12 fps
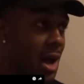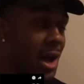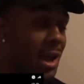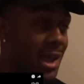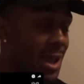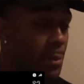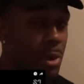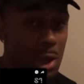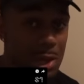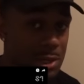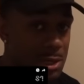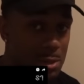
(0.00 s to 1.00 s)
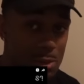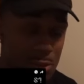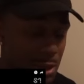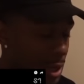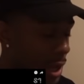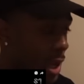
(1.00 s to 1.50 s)
I capitalize on,
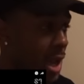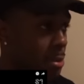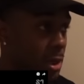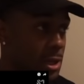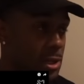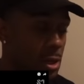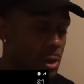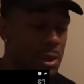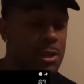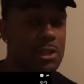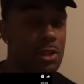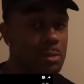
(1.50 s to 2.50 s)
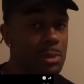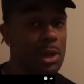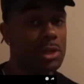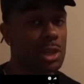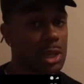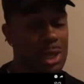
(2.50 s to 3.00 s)
like, I capitalize on this so
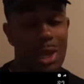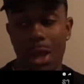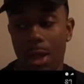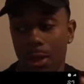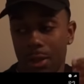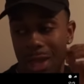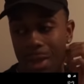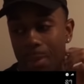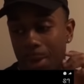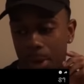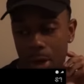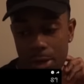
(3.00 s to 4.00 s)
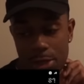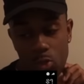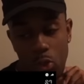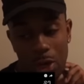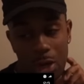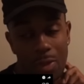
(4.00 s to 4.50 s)
much. Like, K-pop artists
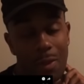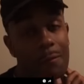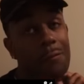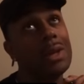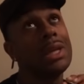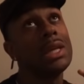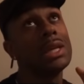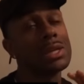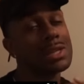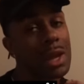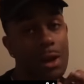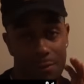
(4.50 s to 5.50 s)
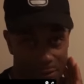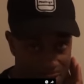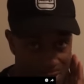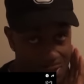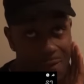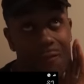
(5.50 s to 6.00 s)
wear the fleeiest
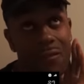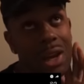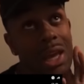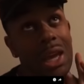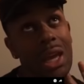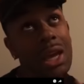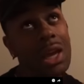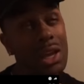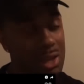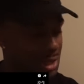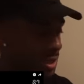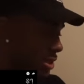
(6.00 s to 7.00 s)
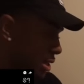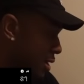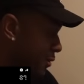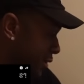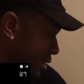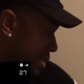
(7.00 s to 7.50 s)
outfits. Fleeiest
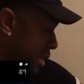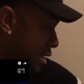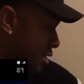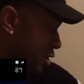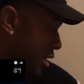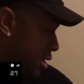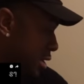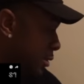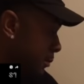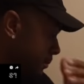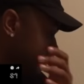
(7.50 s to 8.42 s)
outfits. Like, it's crazy.